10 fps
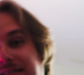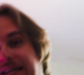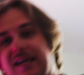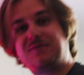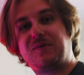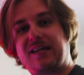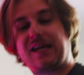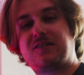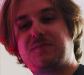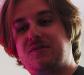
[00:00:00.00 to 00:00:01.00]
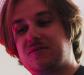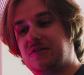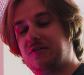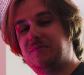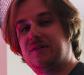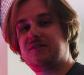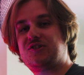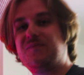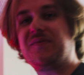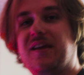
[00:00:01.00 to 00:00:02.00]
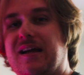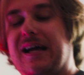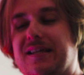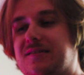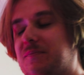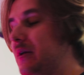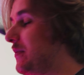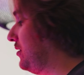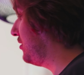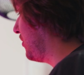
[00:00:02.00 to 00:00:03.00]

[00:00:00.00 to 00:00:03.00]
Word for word: as a kid when it came to my Doctor Who merch, and people used